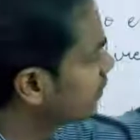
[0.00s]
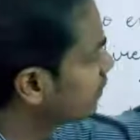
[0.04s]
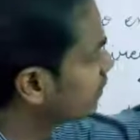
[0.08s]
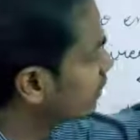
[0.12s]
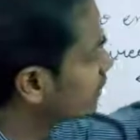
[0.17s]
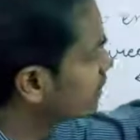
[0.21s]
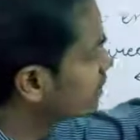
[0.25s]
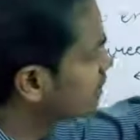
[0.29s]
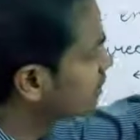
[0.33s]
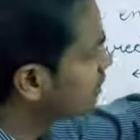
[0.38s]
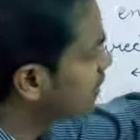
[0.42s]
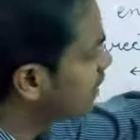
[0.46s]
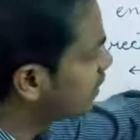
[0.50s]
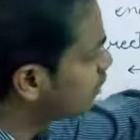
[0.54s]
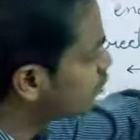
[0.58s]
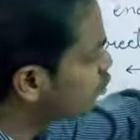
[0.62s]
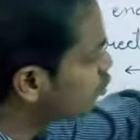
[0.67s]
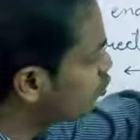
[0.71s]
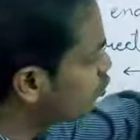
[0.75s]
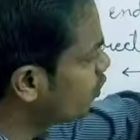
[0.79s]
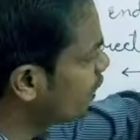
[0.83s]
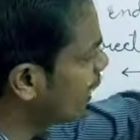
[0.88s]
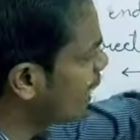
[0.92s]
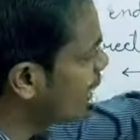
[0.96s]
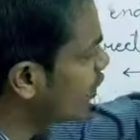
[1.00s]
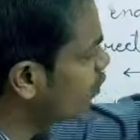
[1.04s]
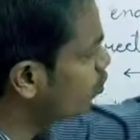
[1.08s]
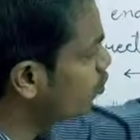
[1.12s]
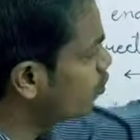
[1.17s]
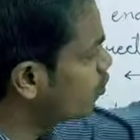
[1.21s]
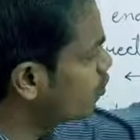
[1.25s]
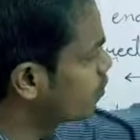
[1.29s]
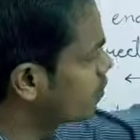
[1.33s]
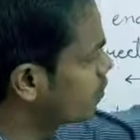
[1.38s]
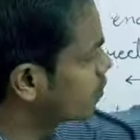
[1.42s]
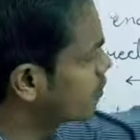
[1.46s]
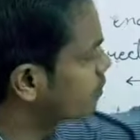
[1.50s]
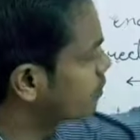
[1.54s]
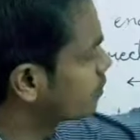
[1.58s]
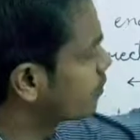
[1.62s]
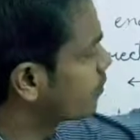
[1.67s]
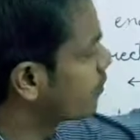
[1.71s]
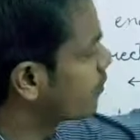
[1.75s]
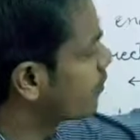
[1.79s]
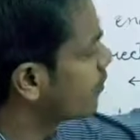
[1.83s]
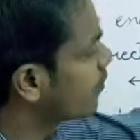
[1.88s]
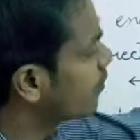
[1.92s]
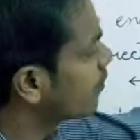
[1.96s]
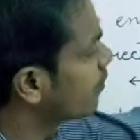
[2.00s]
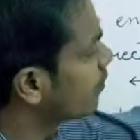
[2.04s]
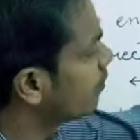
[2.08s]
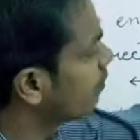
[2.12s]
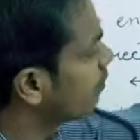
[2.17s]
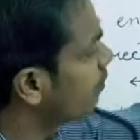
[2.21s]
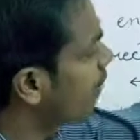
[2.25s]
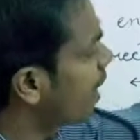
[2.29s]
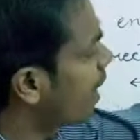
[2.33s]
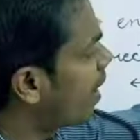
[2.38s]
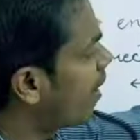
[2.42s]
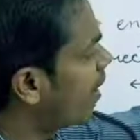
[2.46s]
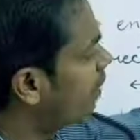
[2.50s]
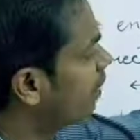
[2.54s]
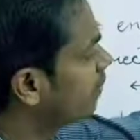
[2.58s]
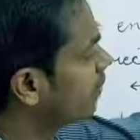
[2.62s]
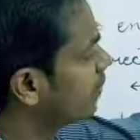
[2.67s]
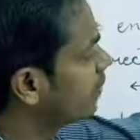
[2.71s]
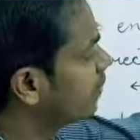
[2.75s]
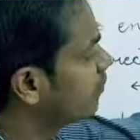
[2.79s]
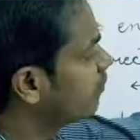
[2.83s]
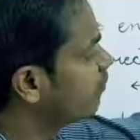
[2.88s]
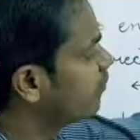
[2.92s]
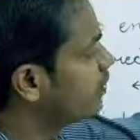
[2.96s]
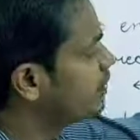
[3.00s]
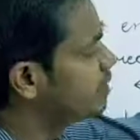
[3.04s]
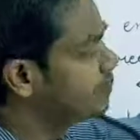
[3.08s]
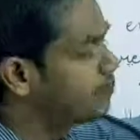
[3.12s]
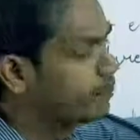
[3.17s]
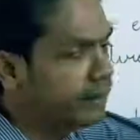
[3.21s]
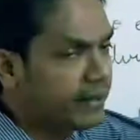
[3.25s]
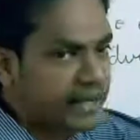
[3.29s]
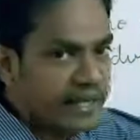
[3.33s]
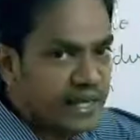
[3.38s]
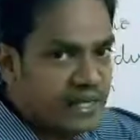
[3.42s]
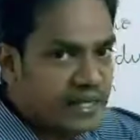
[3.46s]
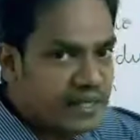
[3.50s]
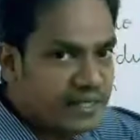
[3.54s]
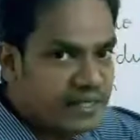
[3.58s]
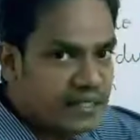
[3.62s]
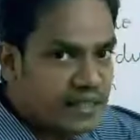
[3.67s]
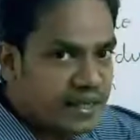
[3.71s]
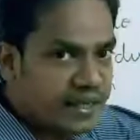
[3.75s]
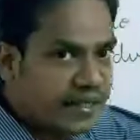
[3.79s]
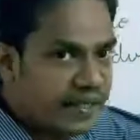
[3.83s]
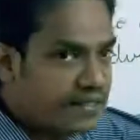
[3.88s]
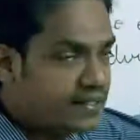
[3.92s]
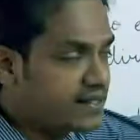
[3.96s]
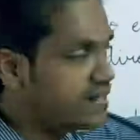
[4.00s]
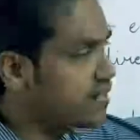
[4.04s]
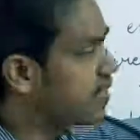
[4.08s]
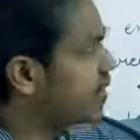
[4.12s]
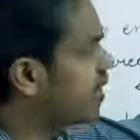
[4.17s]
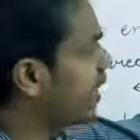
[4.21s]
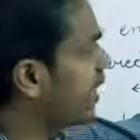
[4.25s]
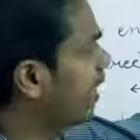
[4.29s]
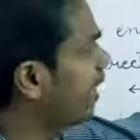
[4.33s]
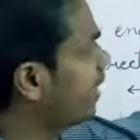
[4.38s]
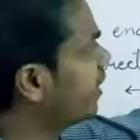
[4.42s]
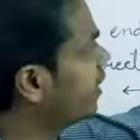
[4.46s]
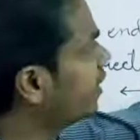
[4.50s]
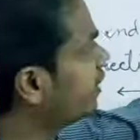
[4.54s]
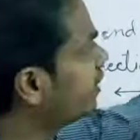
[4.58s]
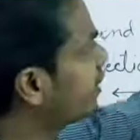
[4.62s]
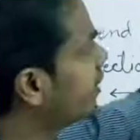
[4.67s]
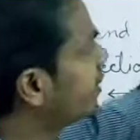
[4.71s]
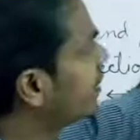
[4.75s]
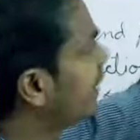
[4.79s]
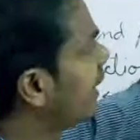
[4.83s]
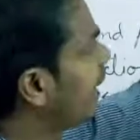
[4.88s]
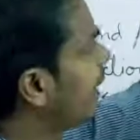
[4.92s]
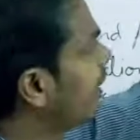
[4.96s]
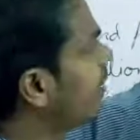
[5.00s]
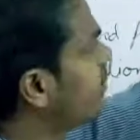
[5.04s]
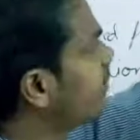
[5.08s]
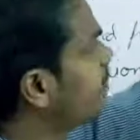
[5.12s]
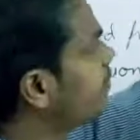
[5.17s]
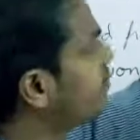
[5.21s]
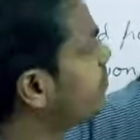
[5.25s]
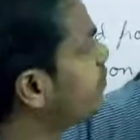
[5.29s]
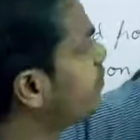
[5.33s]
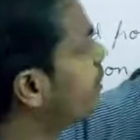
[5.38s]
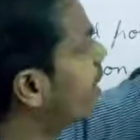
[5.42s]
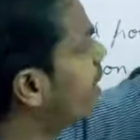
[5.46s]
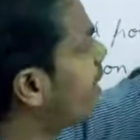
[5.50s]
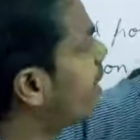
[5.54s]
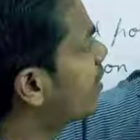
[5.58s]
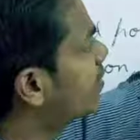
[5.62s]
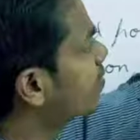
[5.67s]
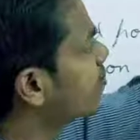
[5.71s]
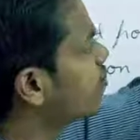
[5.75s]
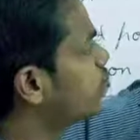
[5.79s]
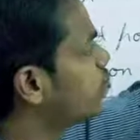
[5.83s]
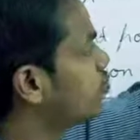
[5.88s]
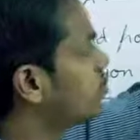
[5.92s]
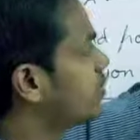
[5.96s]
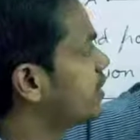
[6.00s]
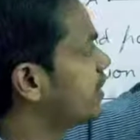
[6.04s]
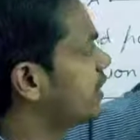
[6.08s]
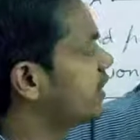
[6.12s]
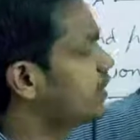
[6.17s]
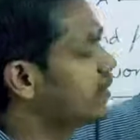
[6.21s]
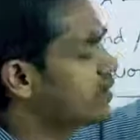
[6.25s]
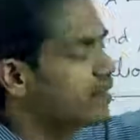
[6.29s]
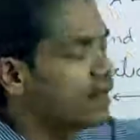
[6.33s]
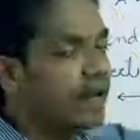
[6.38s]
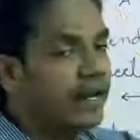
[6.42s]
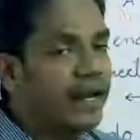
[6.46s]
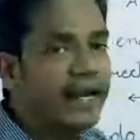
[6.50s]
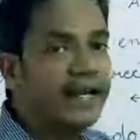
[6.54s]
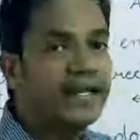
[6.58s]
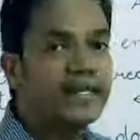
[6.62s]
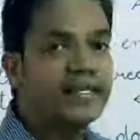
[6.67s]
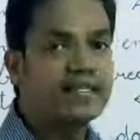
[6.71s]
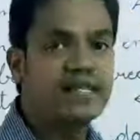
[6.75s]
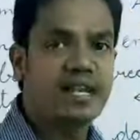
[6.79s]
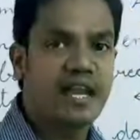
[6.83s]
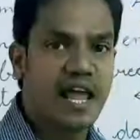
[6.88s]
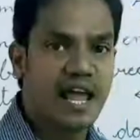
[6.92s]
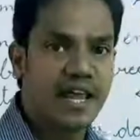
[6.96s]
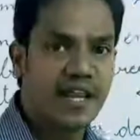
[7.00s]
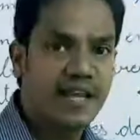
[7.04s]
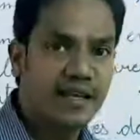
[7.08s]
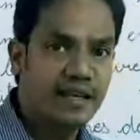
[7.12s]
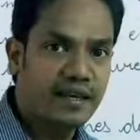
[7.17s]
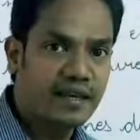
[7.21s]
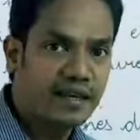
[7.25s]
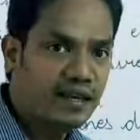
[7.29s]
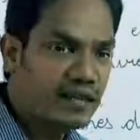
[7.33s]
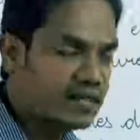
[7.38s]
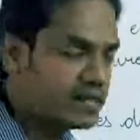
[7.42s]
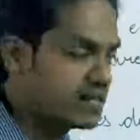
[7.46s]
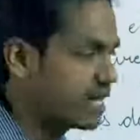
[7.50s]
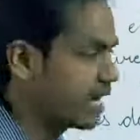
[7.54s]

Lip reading: this two arrows mark, which means it is a line, and this bar shows that it is a line